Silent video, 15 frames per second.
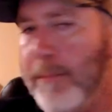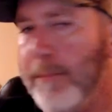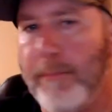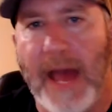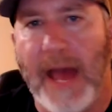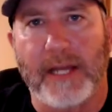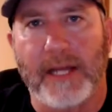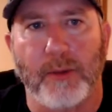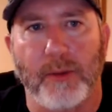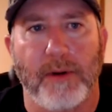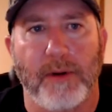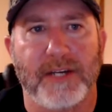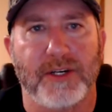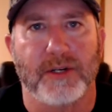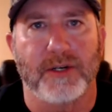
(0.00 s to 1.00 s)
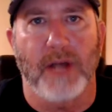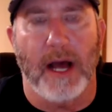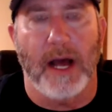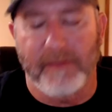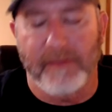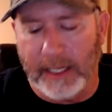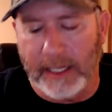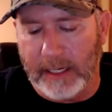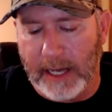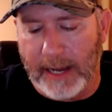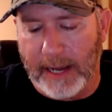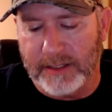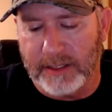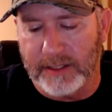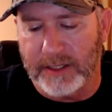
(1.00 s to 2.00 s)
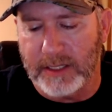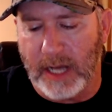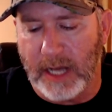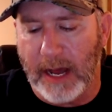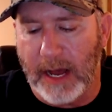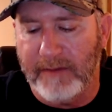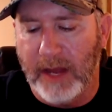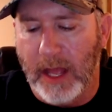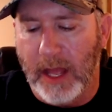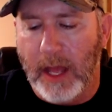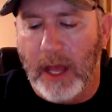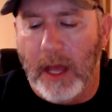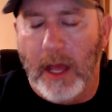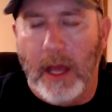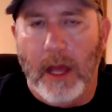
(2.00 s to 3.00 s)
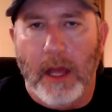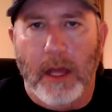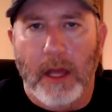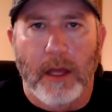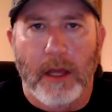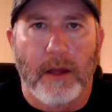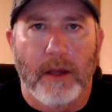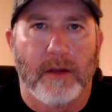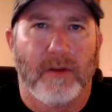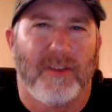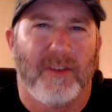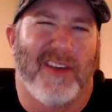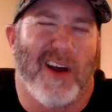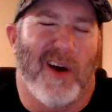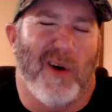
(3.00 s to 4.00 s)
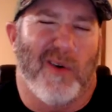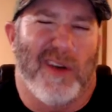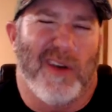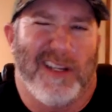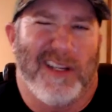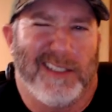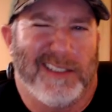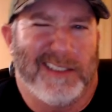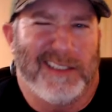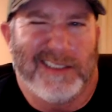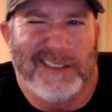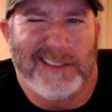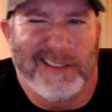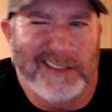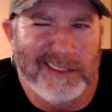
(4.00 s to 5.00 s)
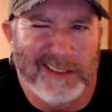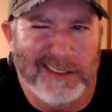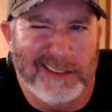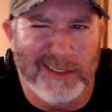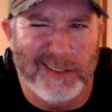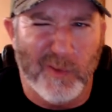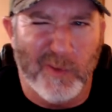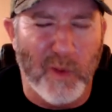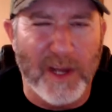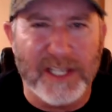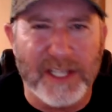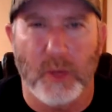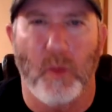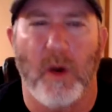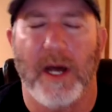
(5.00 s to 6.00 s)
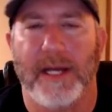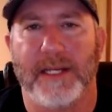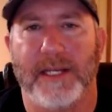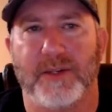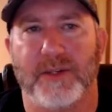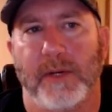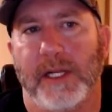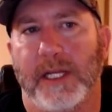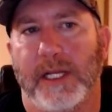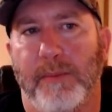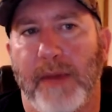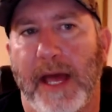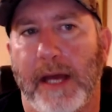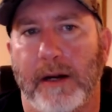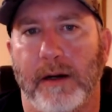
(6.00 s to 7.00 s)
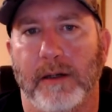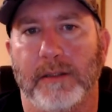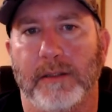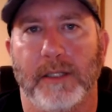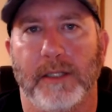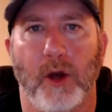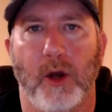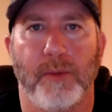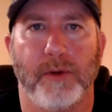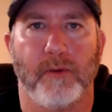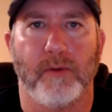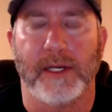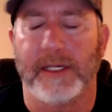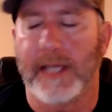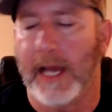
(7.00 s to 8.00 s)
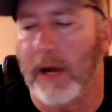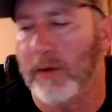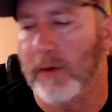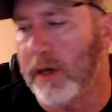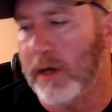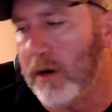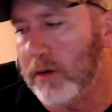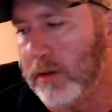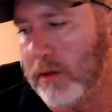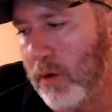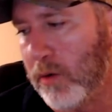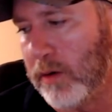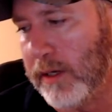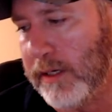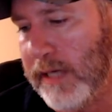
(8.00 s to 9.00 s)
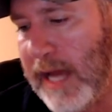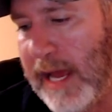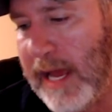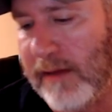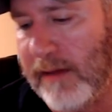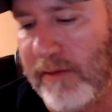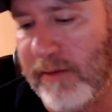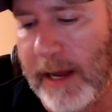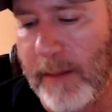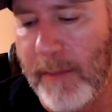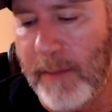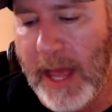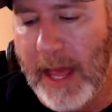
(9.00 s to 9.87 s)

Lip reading: back your pressures off, and get nice and soft. So which one is really better, an open reed cow call or a diaphragm?